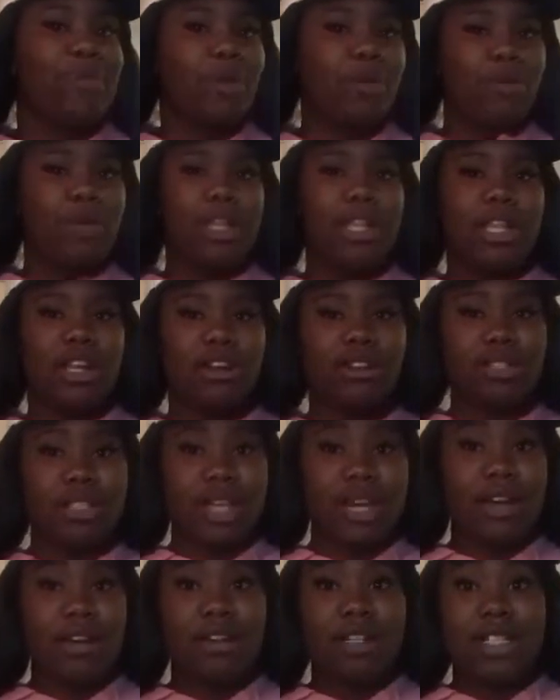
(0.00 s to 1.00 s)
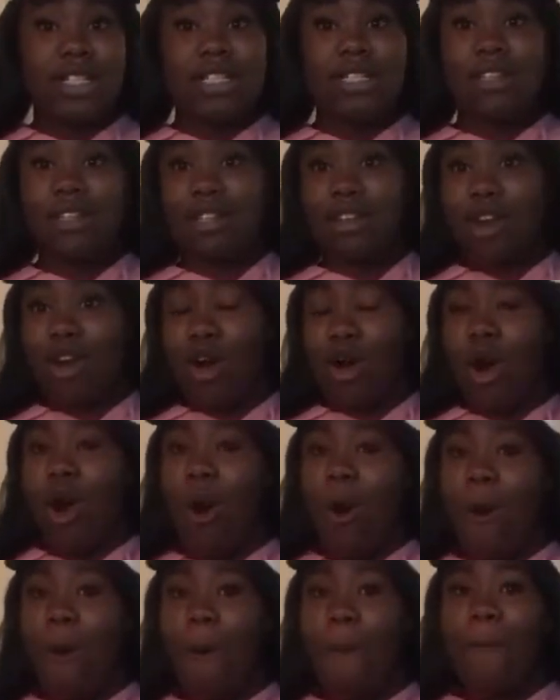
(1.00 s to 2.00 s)
we leave the hotel, he's gonna go
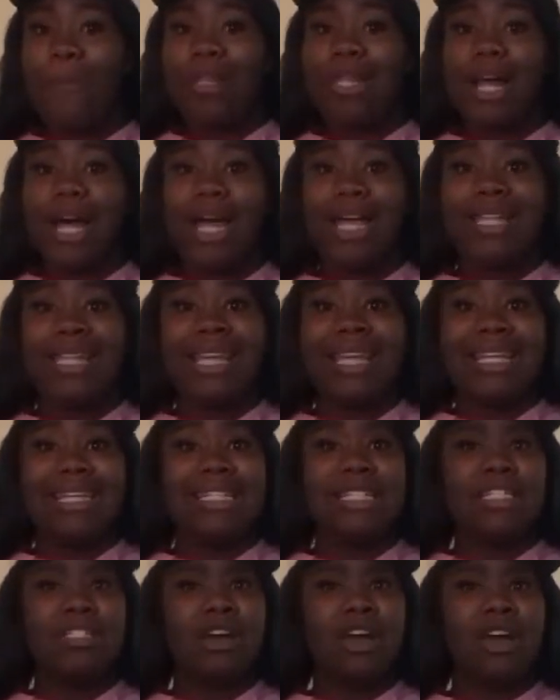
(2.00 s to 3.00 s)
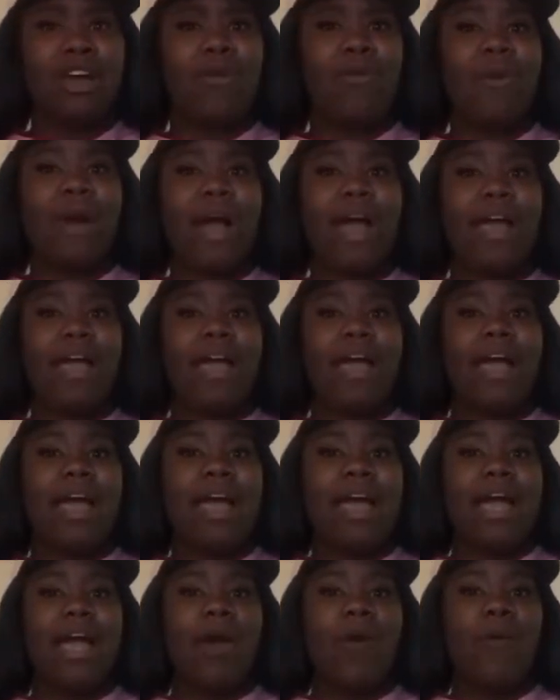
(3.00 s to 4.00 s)
home. But like, then he started
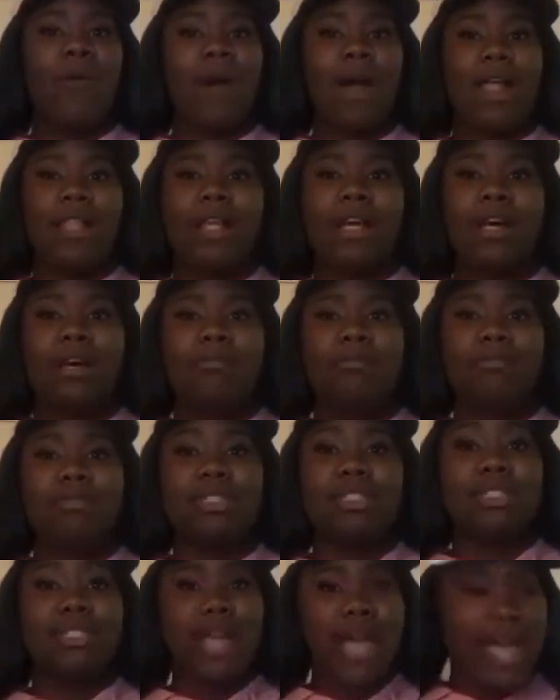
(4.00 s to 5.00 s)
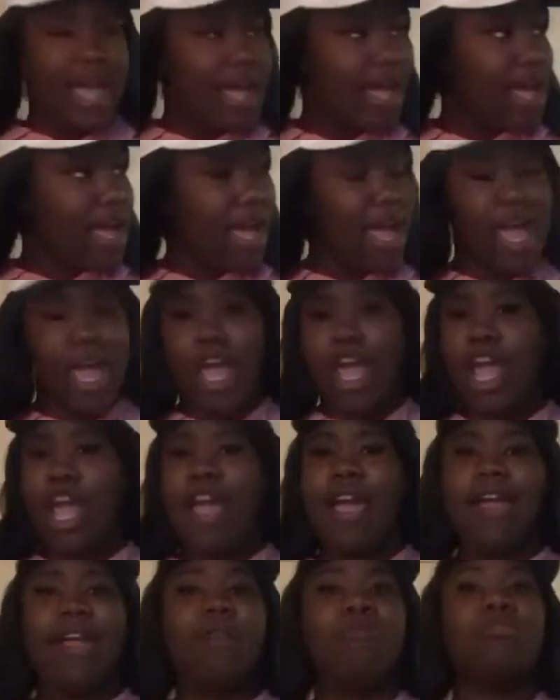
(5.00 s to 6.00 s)
wind up staying
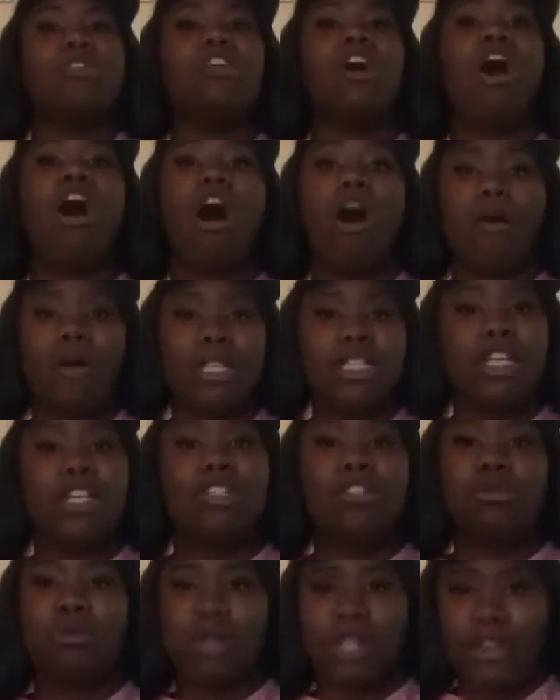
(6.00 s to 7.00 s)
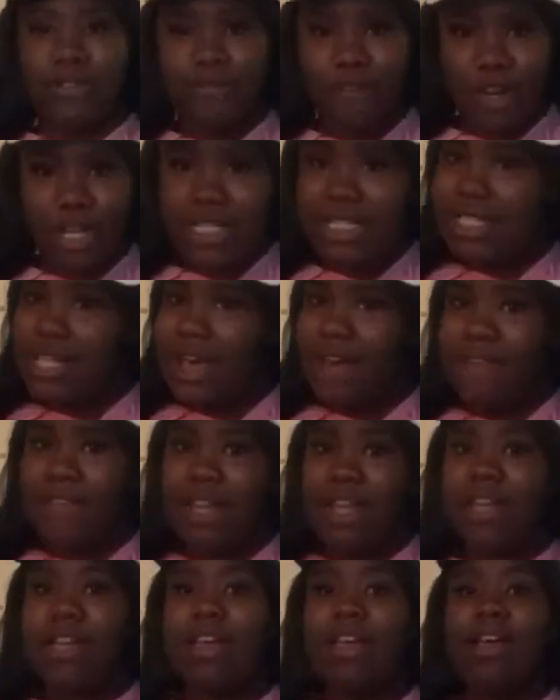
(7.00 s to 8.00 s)
here. He was always here
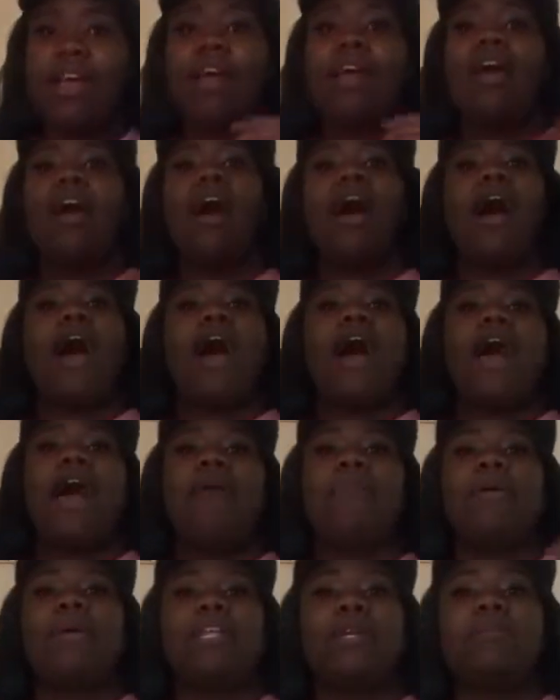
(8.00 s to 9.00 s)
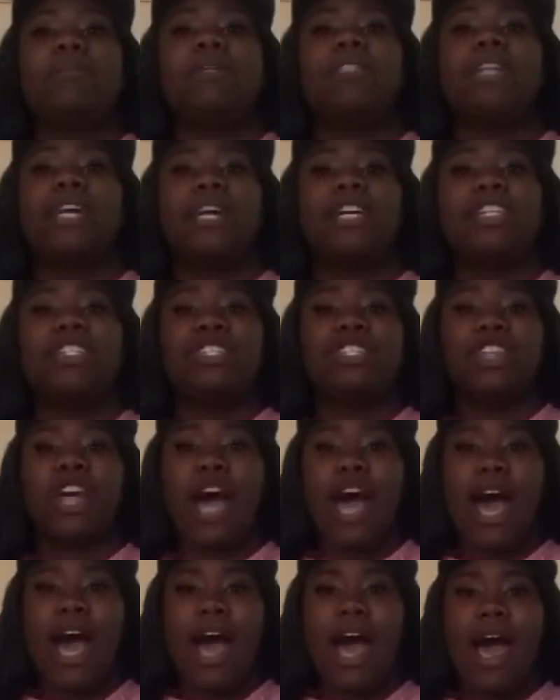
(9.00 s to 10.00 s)
24/7. I had picked up a second
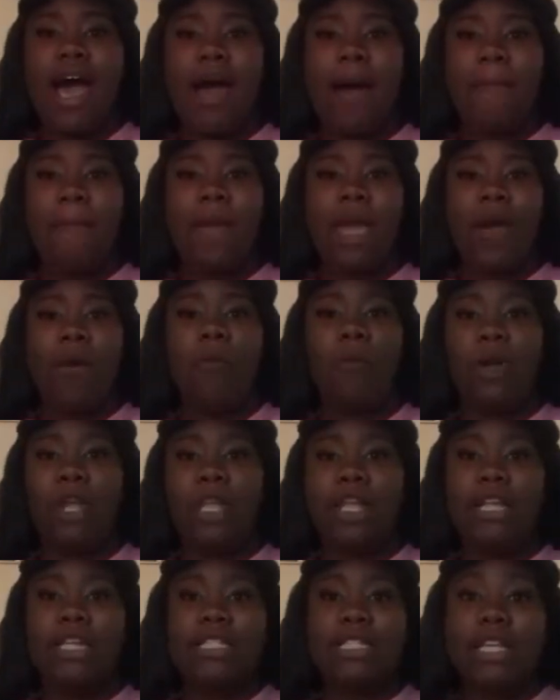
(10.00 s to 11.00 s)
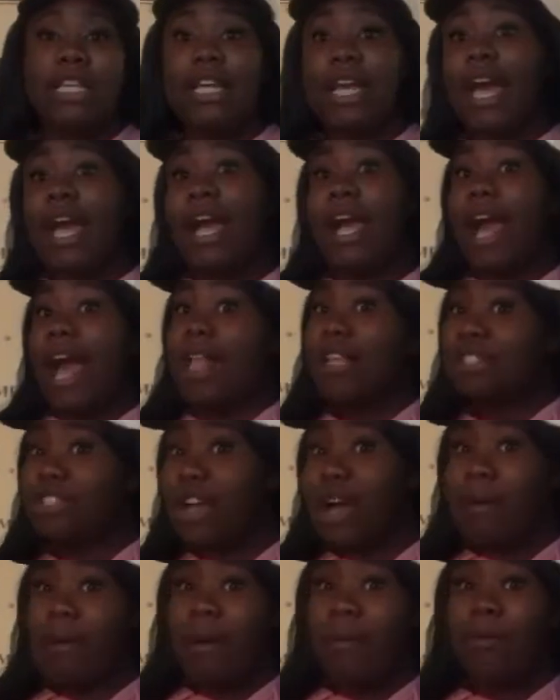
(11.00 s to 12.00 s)
job at Wendy's, and he had got the
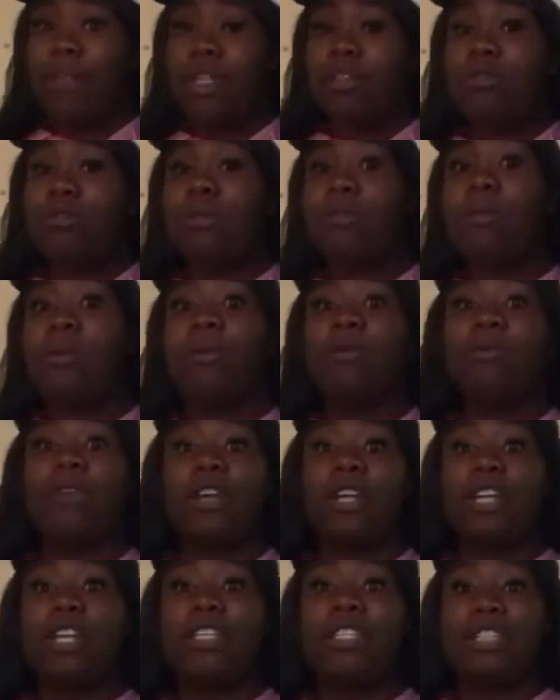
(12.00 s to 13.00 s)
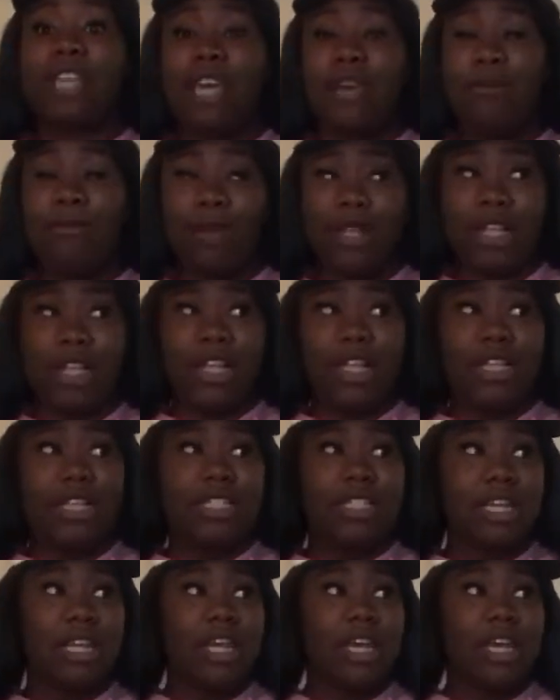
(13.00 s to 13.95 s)
job at Wendy's. We were both working at the same Wendy's